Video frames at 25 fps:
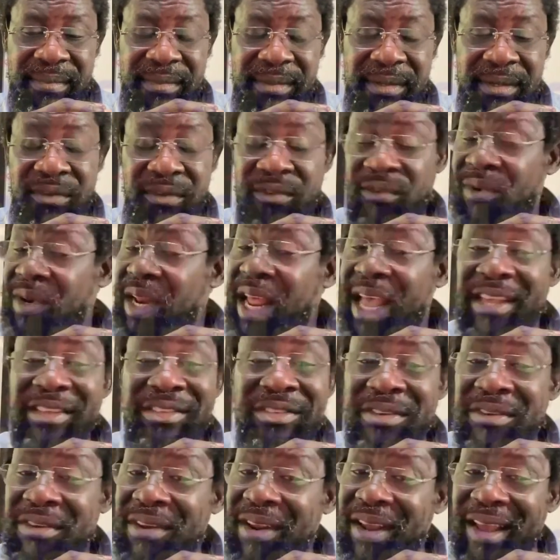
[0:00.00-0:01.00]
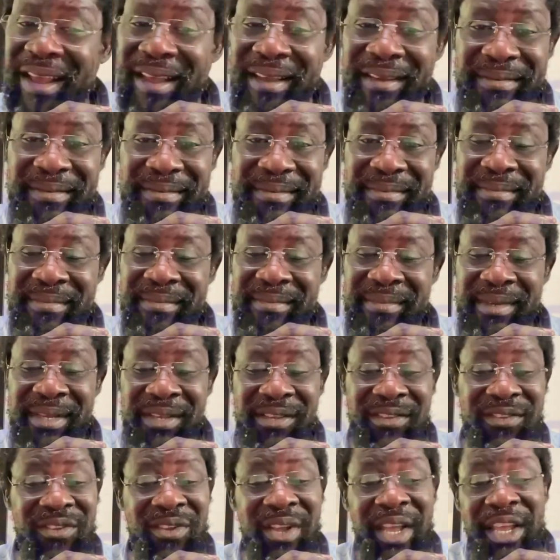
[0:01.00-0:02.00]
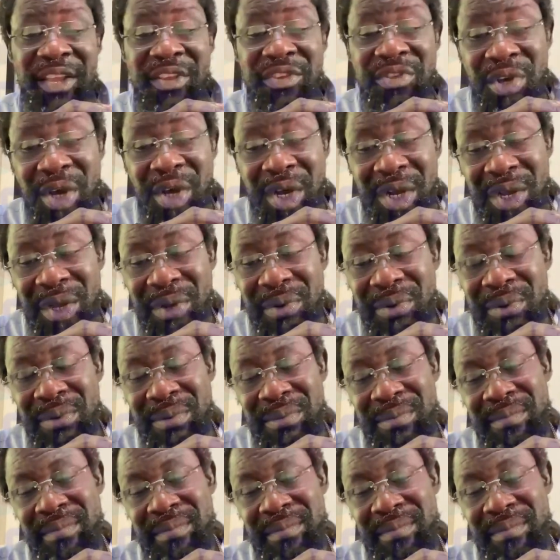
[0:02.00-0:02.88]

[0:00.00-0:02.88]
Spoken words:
So Nigeria is not a jungle.